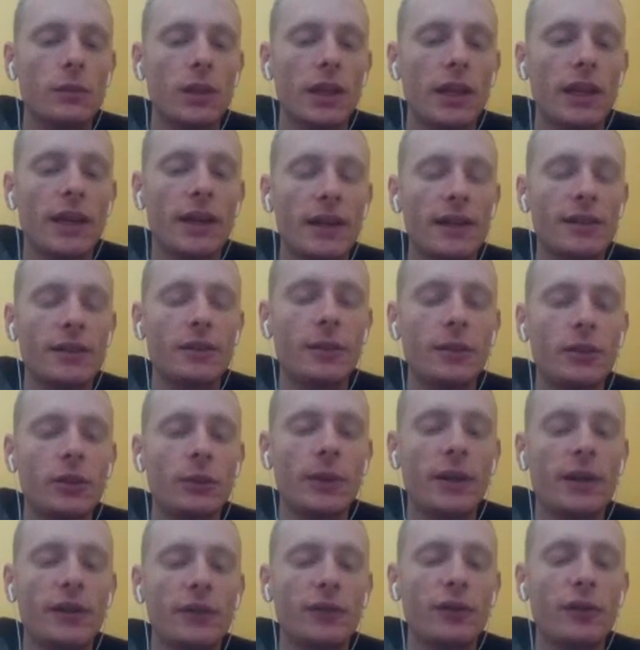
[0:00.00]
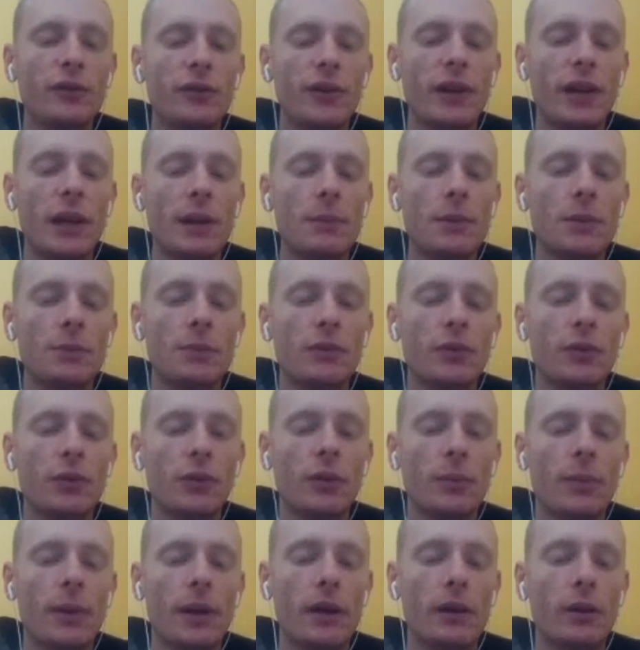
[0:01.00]
And I still need to wait a few frames before the
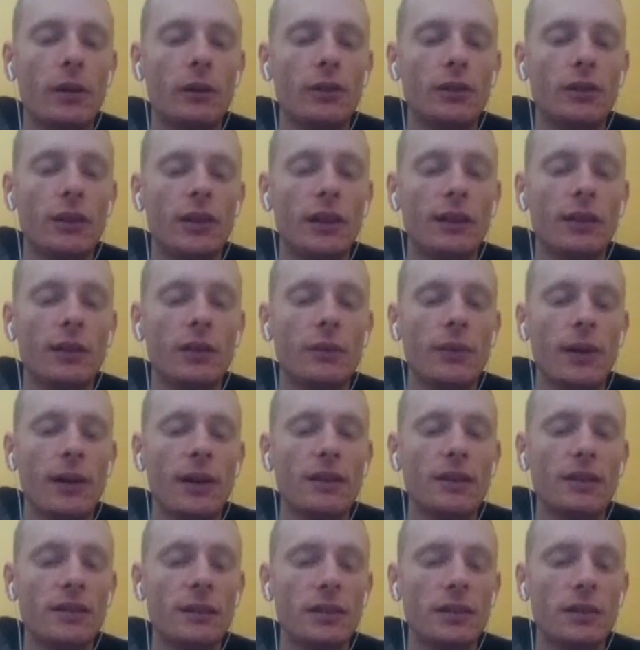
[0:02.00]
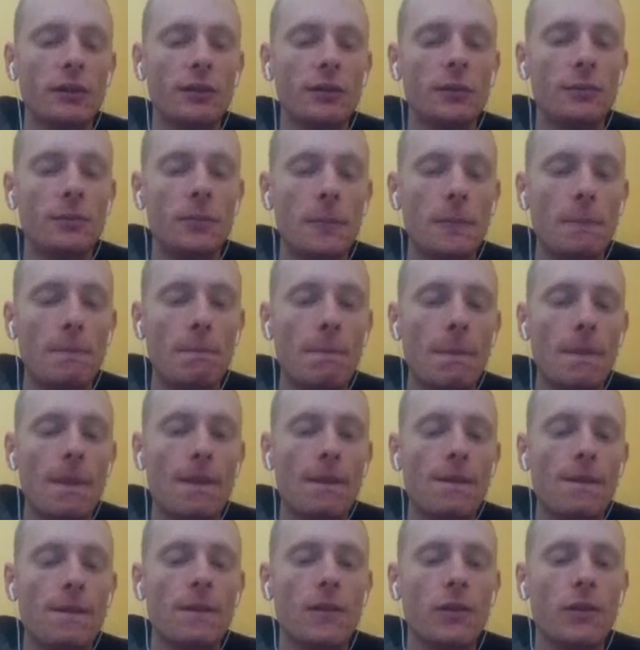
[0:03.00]
battle to get the right seed.
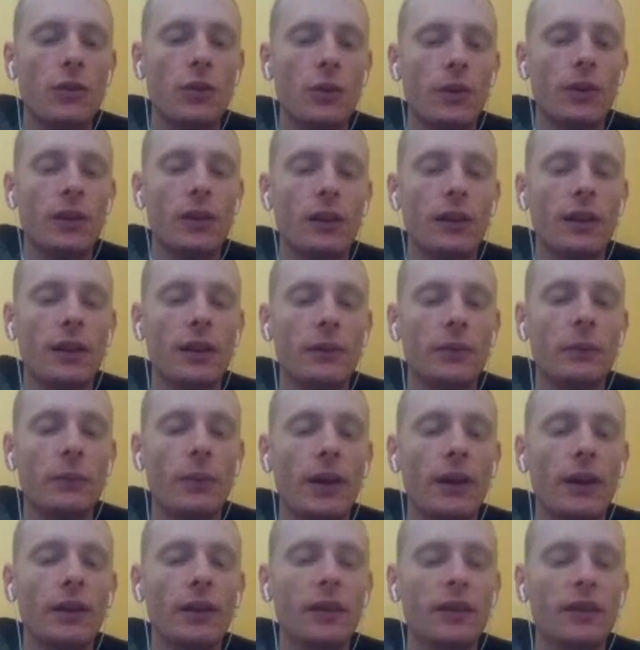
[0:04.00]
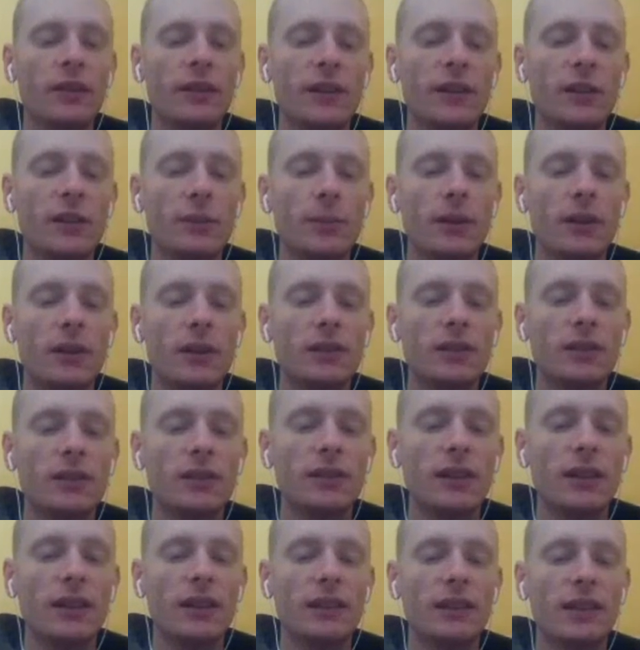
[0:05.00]
So I'm gonna like wait on these text boxes
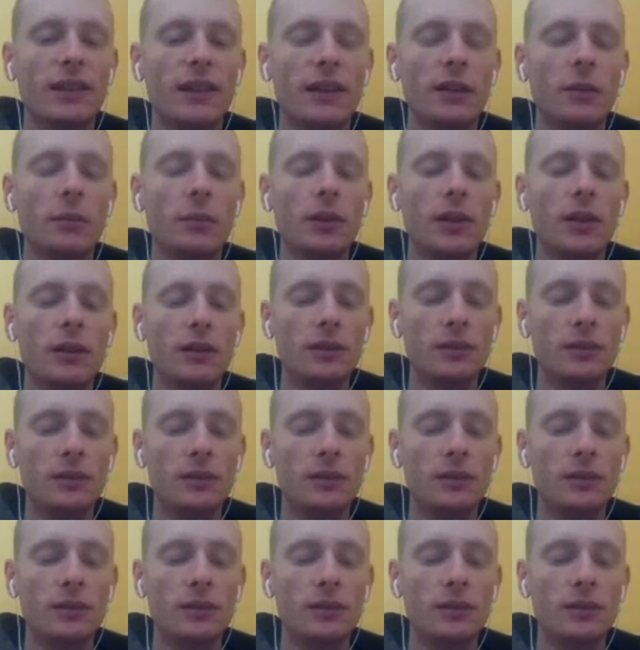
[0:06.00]
like a tiny bit.